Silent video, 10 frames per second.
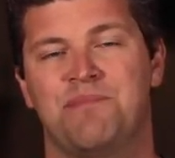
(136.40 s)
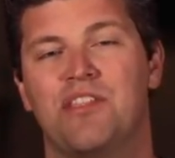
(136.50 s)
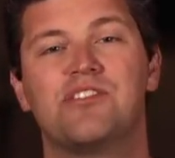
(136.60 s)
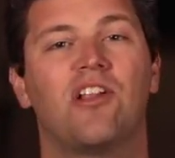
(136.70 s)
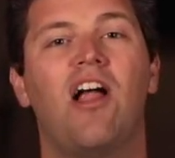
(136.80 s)

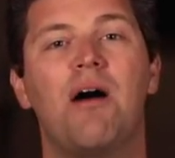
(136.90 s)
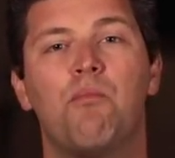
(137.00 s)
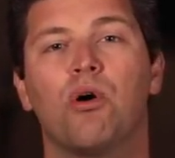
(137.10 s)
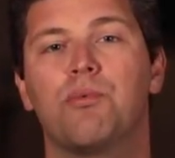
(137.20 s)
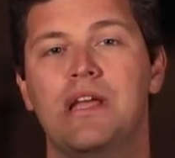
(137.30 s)
And there's a lot
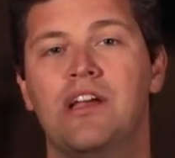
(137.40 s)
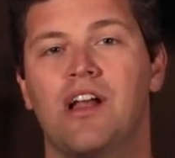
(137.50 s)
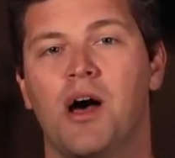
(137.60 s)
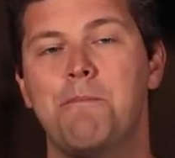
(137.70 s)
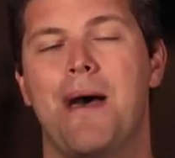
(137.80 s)
more we could
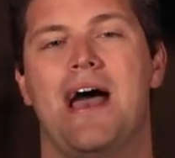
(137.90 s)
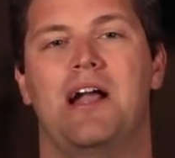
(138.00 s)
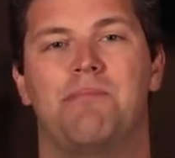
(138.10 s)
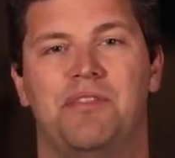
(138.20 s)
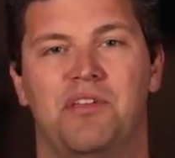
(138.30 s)

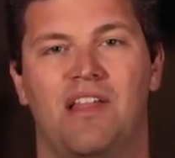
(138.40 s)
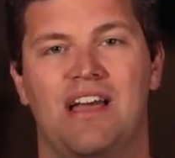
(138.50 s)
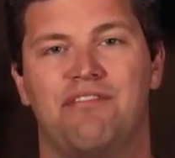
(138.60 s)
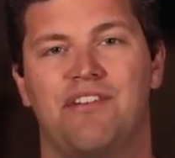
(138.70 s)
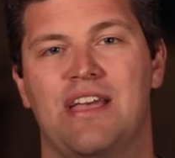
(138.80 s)
unpack about the
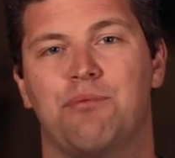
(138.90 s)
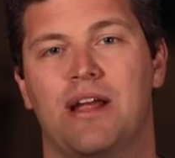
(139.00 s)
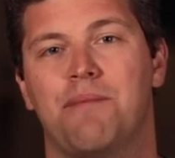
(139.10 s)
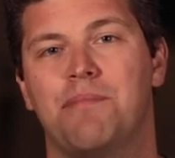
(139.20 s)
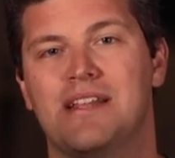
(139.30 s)
life of
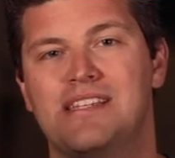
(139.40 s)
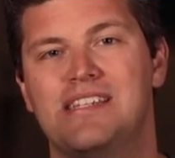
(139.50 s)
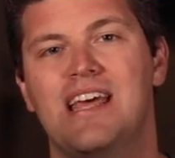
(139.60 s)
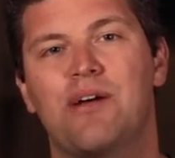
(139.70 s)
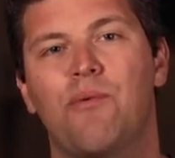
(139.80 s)
Abraham, but
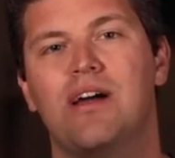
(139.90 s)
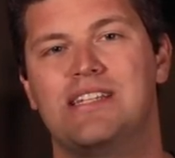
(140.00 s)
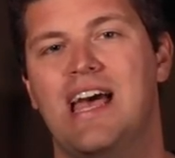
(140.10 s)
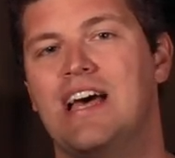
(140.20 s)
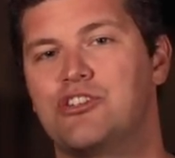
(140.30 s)
instead I want
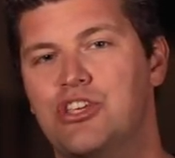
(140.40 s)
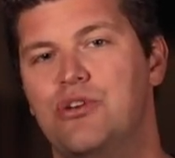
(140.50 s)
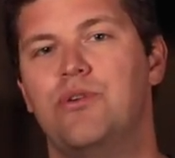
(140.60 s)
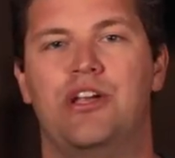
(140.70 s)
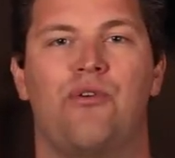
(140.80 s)
to ask
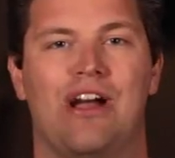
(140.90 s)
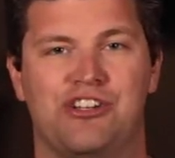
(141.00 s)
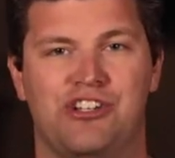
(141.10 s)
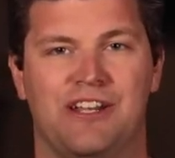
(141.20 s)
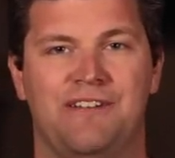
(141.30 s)
you a
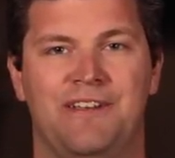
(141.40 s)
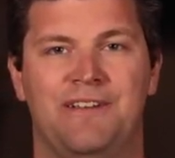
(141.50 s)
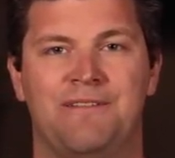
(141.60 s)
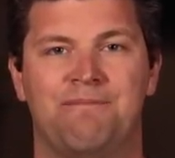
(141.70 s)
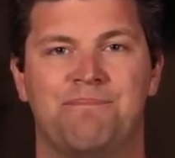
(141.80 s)
question.
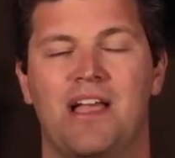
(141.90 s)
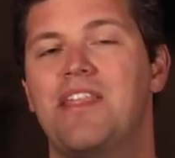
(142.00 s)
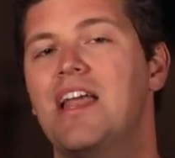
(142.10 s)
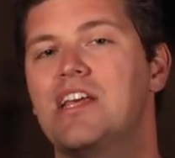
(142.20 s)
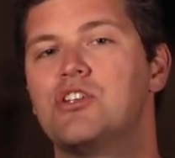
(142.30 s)
And
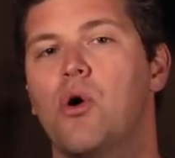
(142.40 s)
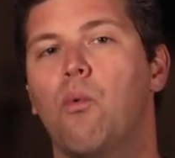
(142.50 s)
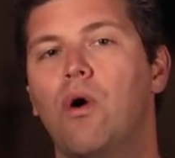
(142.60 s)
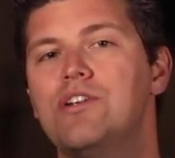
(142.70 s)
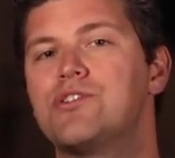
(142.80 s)
that is,
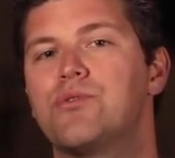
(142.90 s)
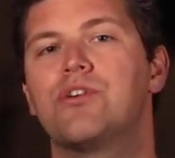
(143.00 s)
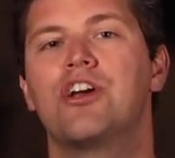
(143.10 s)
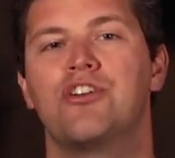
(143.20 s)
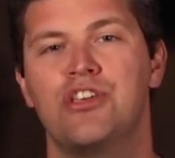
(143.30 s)
what
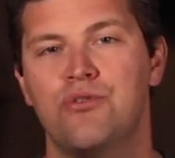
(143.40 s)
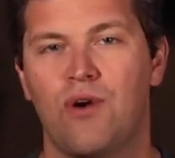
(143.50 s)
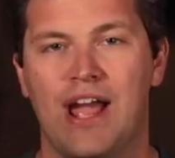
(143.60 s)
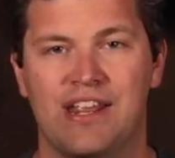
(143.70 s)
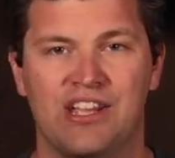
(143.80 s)
story are you
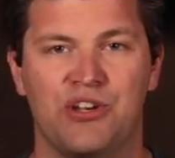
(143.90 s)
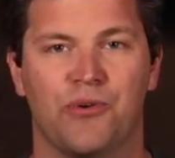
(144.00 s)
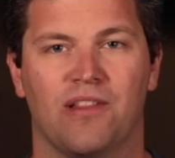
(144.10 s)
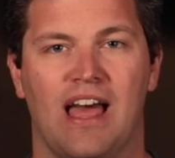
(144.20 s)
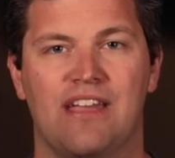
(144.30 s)
writing in
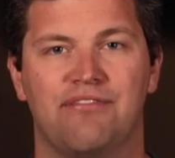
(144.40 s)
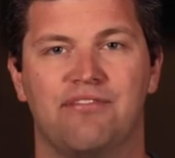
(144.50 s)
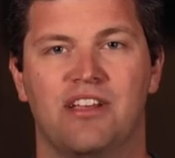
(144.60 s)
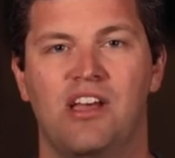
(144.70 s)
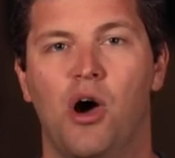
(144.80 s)
your life?
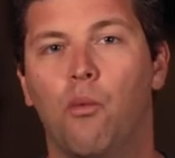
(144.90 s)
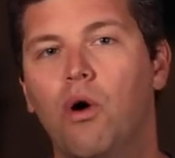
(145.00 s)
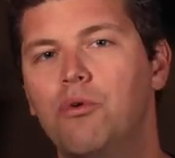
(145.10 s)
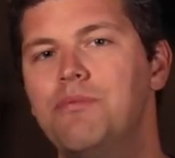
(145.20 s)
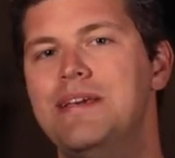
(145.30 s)

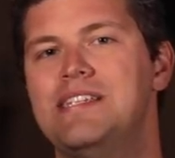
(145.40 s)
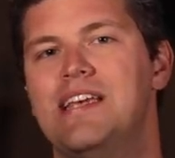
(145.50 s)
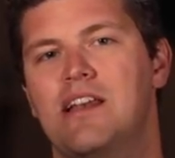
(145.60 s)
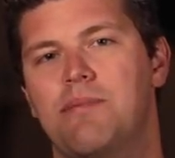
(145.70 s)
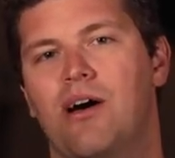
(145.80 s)
What will be
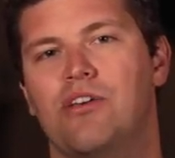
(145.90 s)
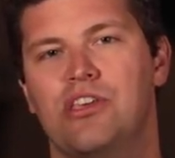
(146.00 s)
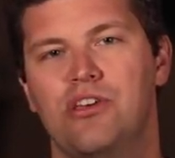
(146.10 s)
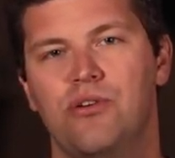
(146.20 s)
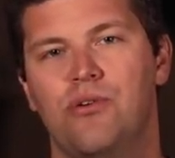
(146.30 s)
said about
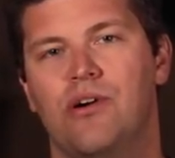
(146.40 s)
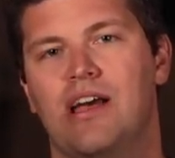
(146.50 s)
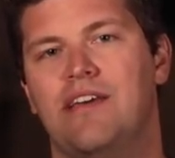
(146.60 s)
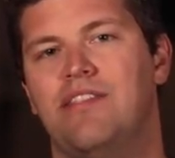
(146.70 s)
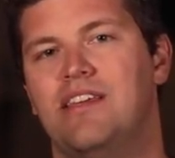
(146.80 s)
you
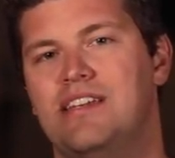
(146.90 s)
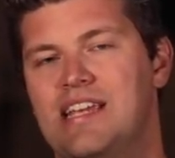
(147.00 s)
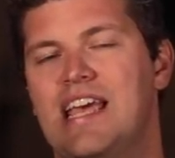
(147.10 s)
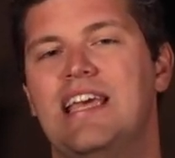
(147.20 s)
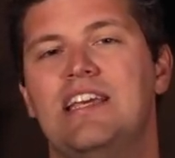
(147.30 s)
in the
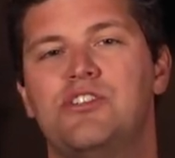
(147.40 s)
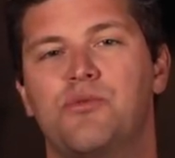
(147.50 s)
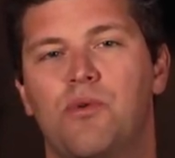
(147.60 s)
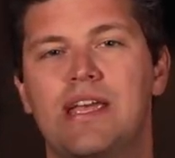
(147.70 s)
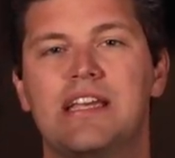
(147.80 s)
days,
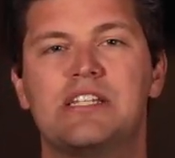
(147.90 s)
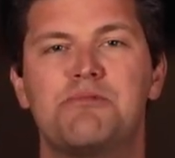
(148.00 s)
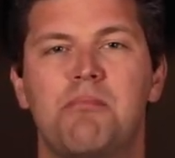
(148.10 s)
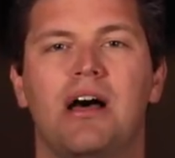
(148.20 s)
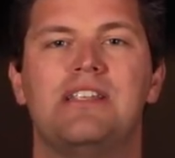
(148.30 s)
weeks,
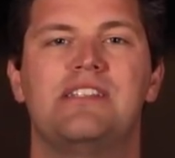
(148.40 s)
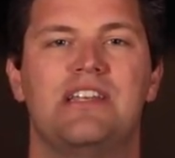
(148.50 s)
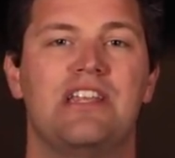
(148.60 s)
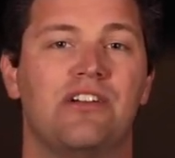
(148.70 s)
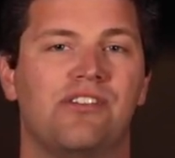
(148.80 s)
months,
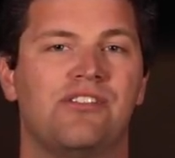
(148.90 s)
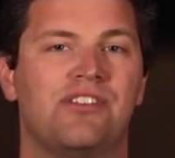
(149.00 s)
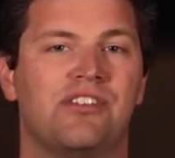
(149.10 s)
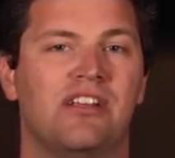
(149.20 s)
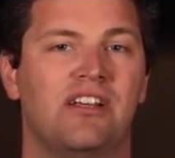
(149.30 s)
and
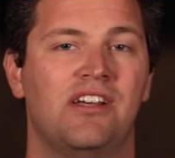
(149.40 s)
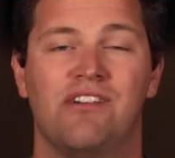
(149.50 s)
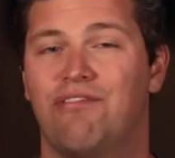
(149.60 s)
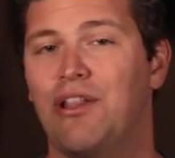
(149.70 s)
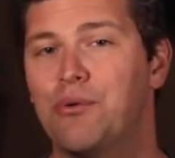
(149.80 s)
years
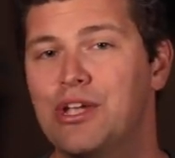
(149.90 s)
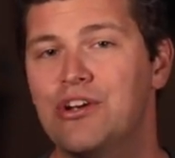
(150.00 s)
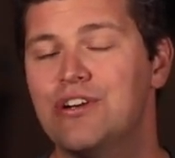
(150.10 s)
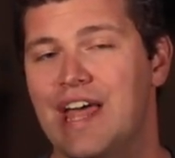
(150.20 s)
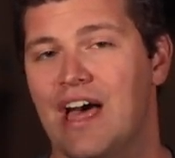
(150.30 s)
following
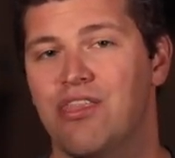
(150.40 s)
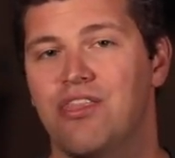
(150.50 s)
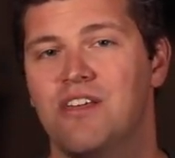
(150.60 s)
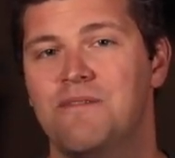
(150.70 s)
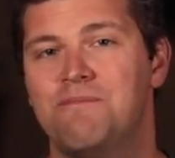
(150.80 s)
your death?